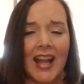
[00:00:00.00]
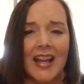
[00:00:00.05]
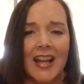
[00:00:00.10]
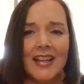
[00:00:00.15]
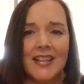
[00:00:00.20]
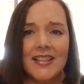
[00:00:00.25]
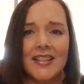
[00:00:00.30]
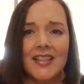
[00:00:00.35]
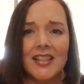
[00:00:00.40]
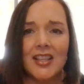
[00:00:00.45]

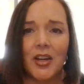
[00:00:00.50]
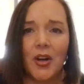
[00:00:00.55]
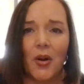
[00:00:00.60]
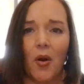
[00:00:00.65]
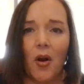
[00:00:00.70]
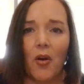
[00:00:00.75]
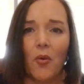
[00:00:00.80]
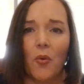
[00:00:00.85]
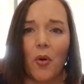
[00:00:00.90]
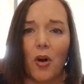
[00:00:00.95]
and you
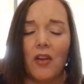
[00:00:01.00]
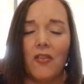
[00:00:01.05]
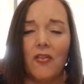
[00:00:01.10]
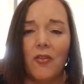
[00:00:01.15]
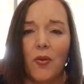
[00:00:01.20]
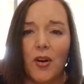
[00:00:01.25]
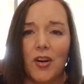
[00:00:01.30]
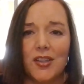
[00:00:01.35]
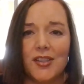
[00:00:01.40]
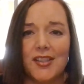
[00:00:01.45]
know our
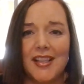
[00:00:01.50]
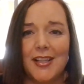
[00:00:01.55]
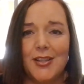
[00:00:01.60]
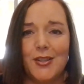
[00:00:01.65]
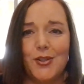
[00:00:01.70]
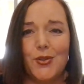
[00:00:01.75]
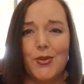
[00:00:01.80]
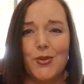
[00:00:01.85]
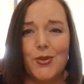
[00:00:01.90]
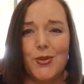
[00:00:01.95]
workforce
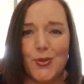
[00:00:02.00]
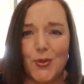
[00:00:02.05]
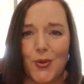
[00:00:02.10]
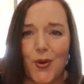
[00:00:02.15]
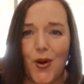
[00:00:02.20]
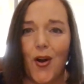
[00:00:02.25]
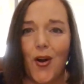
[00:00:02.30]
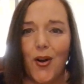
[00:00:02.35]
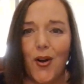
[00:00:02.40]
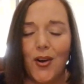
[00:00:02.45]
is
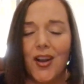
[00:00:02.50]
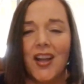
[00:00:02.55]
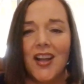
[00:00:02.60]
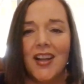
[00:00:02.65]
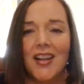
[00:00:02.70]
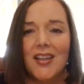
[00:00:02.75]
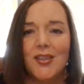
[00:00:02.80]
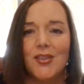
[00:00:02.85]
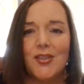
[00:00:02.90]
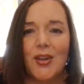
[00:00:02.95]
strong
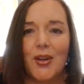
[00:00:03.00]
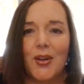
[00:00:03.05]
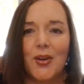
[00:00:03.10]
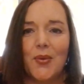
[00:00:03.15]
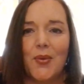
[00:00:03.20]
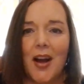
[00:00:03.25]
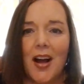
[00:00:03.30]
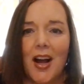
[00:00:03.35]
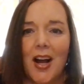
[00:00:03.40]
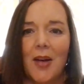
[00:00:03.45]

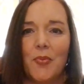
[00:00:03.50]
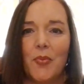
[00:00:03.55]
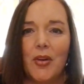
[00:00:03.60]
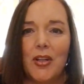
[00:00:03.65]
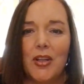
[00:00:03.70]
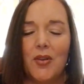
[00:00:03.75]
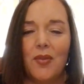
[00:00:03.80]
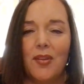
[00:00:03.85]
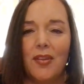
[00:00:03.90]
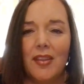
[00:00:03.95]
so um,
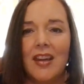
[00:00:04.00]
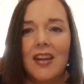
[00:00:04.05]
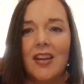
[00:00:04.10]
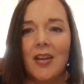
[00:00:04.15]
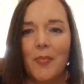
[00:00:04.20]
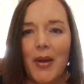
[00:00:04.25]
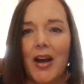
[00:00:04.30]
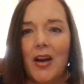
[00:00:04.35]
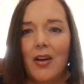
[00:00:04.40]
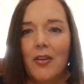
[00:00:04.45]
when you think
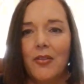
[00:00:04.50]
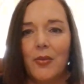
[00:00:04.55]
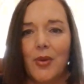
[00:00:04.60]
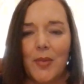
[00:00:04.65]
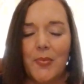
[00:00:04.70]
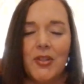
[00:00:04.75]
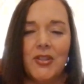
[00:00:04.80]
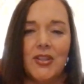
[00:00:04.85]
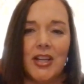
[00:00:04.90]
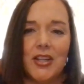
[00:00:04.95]
about the
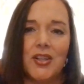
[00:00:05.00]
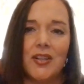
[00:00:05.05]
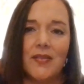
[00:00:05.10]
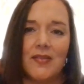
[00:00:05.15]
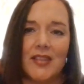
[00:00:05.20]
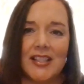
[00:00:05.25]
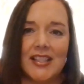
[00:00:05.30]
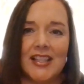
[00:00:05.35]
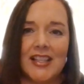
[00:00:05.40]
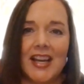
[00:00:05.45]
reputation
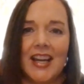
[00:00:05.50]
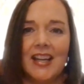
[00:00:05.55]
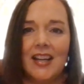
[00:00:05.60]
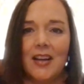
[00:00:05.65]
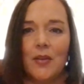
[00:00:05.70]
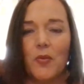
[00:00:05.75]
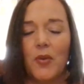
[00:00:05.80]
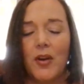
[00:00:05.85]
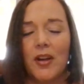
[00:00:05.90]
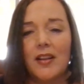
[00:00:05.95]
of the state
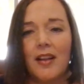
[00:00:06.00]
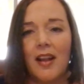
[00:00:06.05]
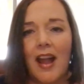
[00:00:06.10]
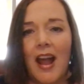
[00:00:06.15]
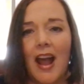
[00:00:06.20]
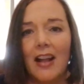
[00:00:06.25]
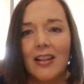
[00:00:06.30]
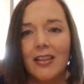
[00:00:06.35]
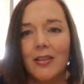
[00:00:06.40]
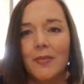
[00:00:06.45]
and what
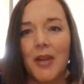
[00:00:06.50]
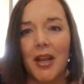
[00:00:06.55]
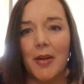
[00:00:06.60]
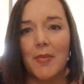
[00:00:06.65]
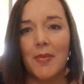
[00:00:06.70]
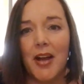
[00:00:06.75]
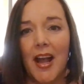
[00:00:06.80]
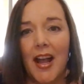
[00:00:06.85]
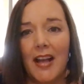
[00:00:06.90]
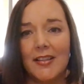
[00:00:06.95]

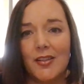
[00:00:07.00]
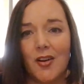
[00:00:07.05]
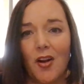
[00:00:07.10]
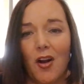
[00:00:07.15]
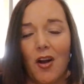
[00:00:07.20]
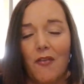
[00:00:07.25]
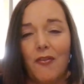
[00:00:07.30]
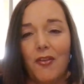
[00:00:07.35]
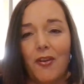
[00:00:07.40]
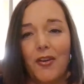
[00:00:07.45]
alabama has to
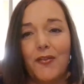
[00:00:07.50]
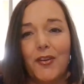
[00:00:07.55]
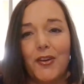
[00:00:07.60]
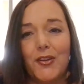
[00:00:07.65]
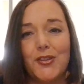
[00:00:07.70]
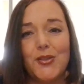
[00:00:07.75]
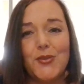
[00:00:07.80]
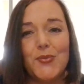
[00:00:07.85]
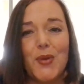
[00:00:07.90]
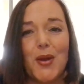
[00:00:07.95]
offer
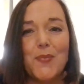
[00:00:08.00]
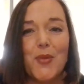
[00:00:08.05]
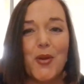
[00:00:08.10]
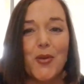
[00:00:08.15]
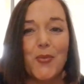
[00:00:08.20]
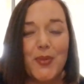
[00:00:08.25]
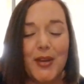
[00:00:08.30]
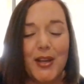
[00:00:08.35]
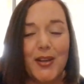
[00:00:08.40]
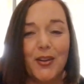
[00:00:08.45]
versus what
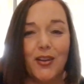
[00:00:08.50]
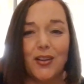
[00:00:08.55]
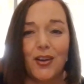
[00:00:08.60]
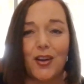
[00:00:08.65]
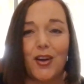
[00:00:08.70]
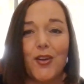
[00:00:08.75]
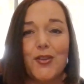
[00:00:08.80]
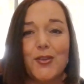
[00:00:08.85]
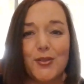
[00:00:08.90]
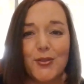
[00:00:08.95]
mobile our
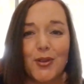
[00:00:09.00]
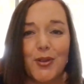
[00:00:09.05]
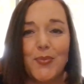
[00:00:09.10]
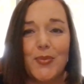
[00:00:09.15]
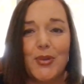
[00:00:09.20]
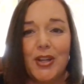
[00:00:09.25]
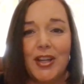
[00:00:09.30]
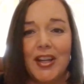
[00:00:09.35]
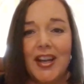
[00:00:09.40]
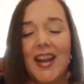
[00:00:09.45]
coastal
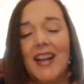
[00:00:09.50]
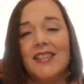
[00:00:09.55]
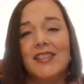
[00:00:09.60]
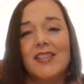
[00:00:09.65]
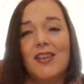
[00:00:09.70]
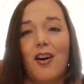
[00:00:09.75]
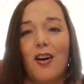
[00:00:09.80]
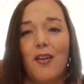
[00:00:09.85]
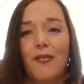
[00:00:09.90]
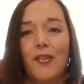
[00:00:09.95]
community has
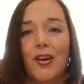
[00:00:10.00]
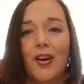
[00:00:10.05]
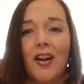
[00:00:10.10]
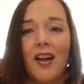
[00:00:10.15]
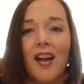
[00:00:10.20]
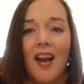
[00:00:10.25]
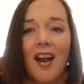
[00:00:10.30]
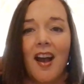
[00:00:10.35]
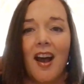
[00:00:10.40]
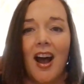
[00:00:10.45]
to offer
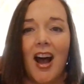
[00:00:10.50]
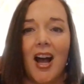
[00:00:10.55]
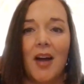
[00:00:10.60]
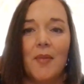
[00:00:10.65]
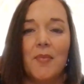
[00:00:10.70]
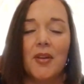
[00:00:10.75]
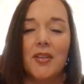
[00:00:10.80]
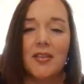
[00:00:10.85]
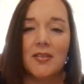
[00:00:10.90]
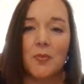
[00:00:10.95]

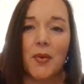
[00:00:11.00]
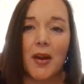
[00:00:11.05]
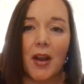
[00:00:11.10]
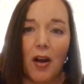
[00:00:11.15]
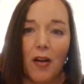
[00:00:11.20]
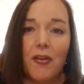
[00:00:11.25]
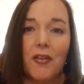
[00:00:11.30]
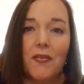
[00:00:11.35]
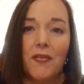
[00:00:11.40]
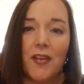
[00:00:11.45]
um, we
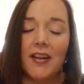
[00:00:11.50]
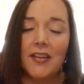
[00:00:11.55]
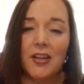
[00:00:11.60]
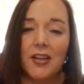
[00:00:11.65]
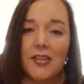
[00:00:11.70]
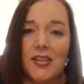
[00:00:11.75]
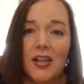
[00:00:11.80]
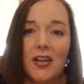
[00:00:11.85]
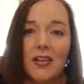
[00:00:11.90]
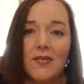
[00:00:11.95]
often find
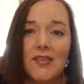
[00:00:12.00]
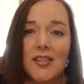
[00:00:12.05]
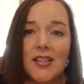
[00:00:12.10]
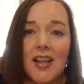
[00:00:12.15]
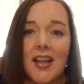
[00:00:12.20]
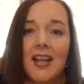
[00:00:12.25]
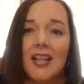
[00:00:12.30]
ourselves